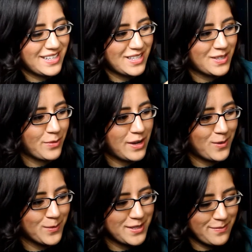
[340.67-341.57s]
sweat
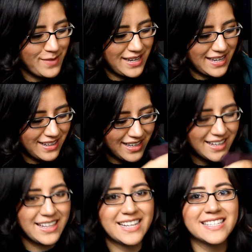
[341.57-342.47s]
almost immediately
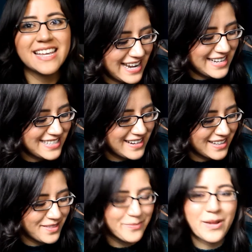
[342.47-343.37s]
in this, and it's
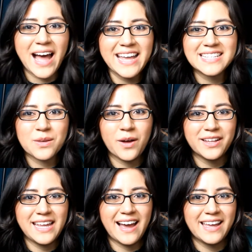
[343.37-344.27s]
not the highest
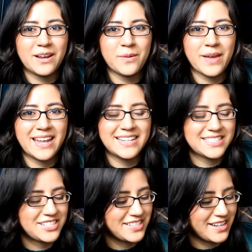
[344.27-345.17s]
quality item, and it's
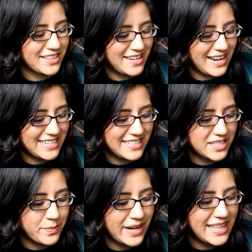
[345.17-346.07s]
just not the
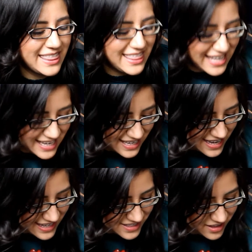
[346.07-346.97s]
nicest, but I think it
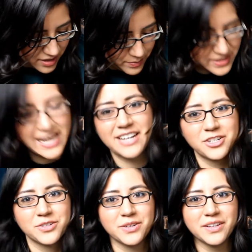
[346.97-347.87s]
has a lot of
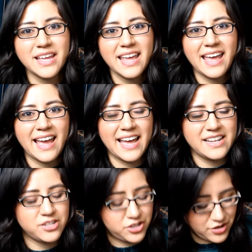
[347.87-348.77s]
potential,
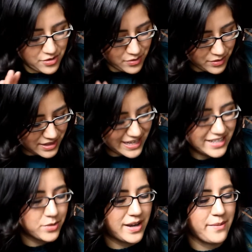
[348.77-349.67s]
and so
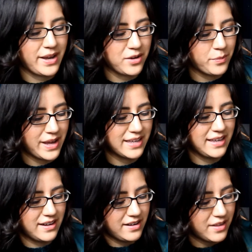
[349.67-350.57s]
that's why I might go back and
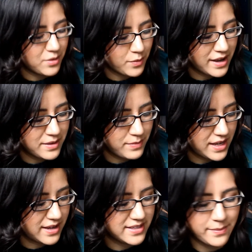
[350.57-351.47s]
get another one
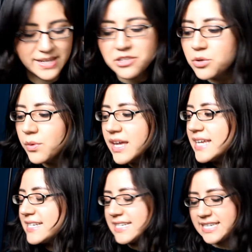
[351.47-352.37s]
because I'm into
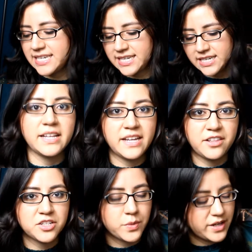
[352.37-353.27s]
it.
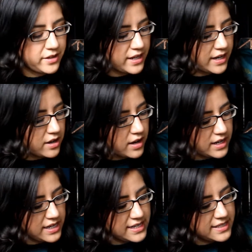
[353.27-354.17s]
Another sweater that I
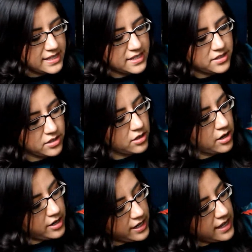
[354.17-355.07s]
got is this
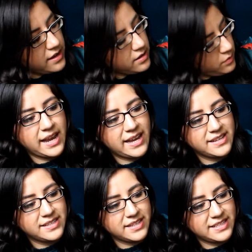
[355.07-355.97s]
cardigan. It
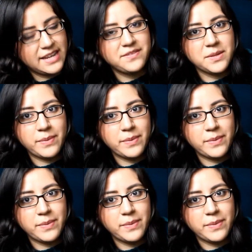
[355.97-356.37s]
has a safety